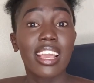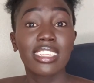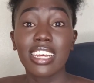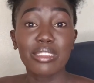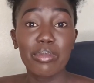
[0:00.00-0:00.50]

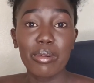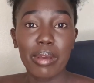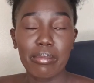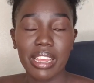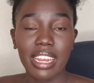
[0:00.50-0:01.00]
it just blew
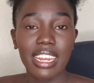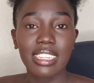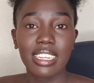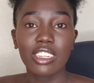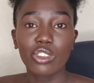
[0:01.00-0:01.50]
my mind. I
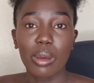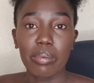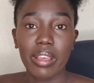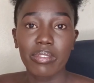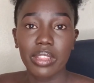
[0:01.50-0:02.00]
decided to
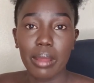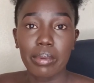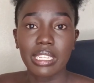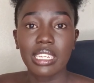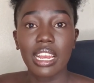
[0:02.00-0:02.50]
apply for that
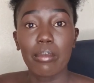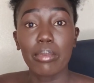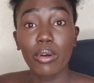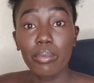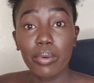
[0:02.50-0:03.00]
particular
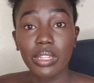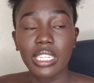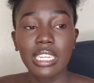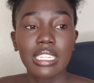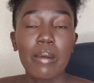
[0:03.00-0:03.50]
blog
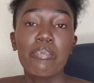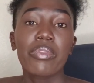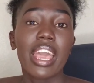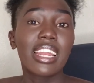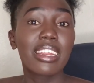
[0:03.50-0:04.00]
project.
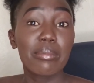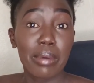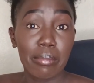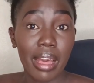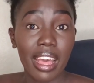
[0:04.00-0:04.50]
And
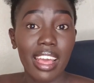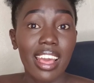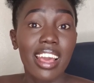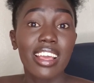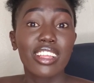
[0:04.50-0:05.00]
remember,
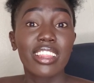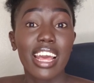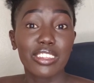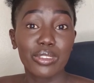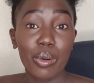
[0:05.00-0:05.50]

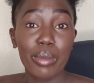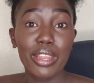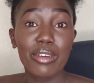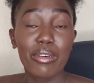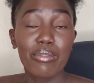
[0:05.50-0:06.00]
there are so
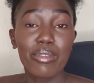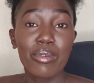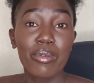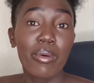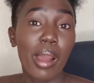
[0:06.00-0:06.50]
many of
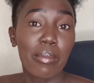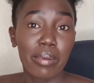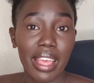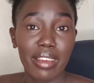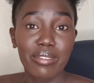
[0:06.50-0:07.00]
you who are
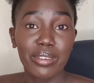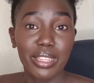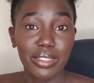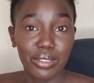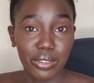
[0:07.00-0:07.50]
applying for
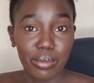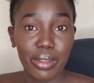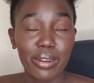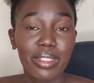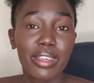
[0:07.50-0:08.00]
this job.
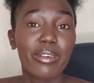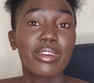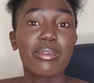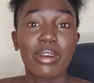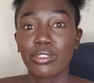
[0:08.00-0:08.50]
You're not the
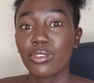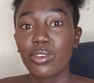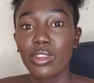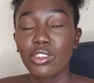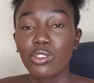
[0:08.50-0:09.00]
only one. So
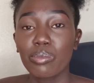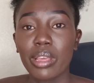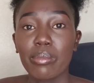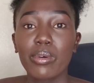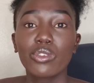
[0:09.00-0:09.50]
you need to
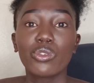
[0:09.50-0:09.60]
be able